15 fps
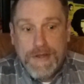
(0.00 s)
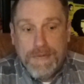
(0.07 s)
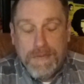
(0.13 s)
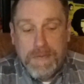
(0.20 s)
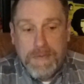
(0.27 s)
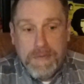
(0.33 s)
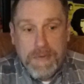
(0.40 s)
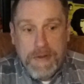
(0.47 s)

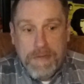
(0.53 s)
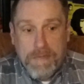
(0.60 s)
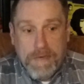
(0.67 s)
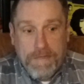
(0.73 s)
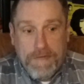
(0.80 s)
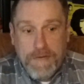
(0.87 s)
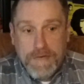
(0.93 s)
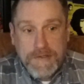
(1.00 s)
We
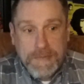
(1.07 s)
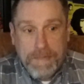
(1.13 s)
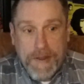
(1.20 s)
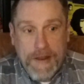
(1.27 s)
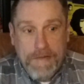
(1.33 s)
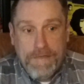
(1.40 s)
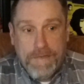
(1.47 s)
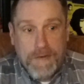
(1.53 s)
refuse to
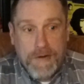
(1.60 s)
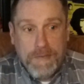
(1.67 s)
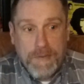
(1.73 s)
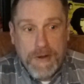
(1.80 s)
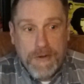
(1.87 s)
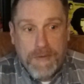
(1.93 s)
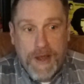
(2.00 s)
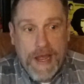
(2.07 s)
pay for it.
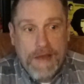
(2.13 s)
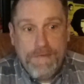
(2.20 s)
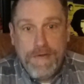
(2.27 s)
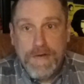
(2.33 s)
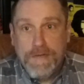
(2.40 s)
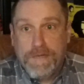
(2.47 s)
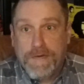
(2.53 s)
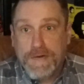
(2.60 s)
We don't have
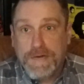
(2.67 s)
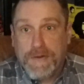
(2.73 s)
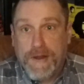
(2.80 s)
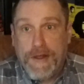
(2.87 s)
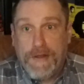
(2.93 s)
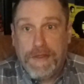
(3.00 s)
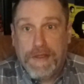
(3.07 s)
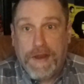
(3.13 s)
universal
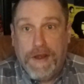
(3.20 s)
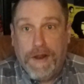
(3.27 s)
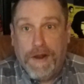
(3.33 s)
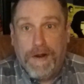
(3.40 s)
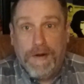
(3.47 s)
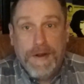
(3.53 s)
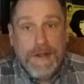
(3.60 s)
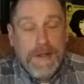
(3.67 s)
health
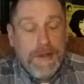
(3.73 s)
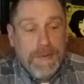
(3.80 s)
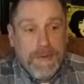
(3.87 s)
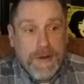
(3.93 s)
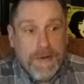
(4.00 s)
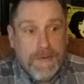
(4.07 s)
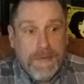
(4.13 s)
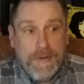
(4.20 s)
care.
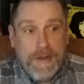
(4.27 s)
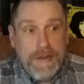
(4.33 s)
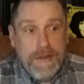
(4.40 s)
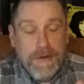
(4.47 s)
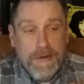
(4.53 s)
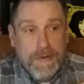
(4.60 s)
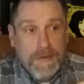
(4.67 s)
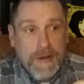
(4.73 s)
We don't, you
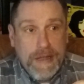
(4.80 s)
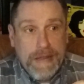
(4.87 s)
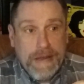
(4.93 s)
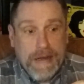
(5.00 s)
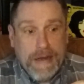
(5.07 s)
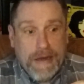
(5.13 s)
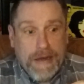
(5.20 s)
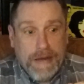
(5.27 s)
know,
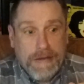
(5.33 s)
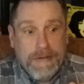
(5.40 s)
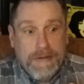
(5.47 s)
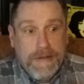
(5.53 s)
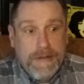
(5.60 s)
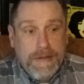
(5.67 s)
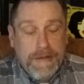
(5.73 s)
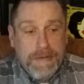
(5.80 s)
uh,
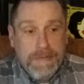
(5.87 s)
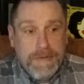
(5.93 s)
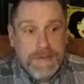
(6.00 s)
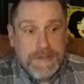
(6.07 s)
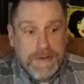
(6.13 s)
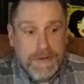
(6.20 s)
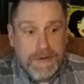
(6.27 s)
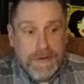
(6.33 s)

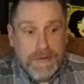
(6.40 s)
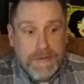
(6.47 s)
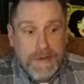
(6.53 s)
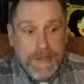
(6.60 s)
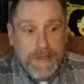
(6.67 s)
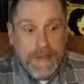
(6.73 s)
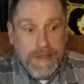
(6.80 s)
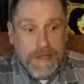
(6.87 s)
so
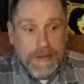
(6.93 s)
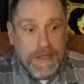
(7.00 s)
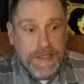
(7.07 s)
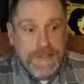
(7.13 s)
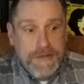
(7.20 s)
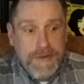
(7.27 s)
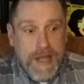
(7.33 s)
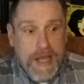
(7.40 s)

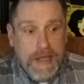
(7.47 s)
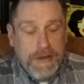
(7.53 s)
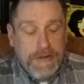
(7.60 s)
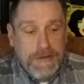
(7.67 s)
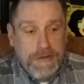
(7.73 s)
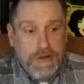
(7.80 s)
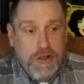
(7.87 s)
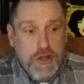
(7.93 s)
unless you
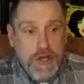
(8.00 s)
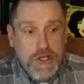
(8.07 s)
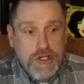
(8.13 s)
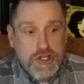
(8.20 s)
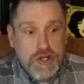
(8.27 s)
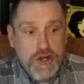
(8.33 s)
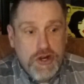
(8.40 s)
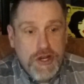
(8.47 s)
got good
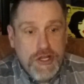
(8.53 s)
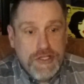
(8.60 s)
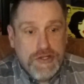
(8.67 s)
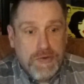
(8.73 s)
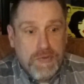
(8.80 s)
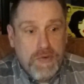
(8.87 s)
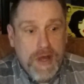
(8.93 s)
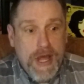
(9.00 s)
insurance
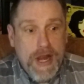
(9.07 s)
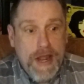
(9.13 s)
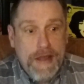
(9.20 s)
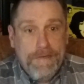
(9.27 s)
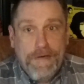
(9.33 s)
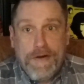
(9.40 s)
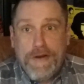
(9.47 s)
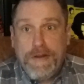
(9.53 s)
or
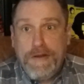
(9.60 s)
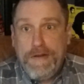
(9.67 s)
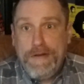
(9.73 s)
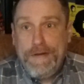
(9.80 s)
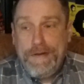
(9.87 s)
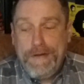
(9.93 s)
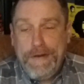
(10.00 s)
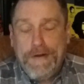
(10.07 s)
whatever,
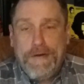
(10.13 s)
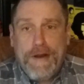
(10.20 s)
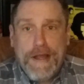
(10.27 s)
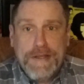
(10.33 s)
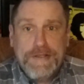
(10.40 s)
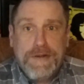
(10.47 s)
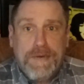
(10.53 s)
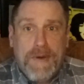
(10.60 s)

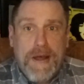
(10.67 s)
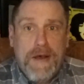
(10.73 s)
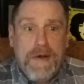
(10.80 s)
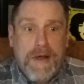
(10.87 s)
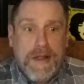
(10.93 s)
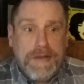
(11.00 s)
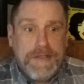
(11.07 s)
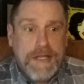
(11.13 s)
you're
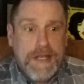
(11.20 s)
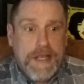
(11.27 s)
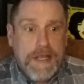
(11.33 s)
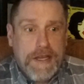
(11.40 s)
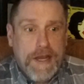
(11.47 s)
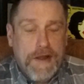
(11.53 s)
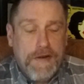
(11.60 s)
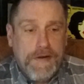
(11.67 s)
SOL on
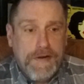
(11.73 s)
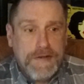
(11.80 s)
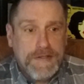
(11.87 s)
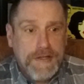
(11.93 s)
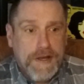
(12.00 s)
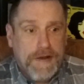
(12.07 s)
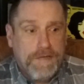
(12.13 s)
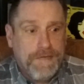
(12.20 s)
taking care of
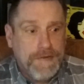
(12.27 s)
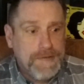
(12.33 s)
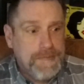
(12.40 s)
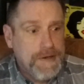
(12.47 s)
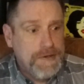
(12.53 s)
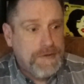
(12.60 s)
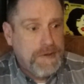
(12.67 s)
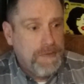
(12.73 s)
yourself,
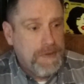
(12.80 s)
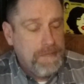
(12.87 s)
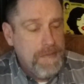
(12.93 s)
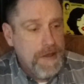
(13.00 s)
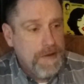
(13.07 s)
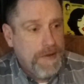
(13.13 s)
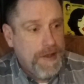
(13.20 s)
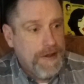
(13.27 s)
especially with
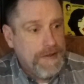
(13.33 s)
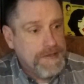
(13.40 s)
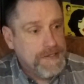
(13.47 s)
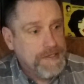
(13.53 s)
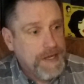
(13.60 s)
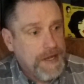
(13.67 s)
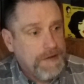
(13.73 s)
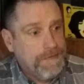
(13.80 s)
mental health
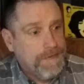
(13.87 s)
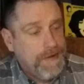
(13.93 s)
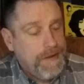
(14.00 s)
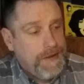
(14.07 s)
stuff.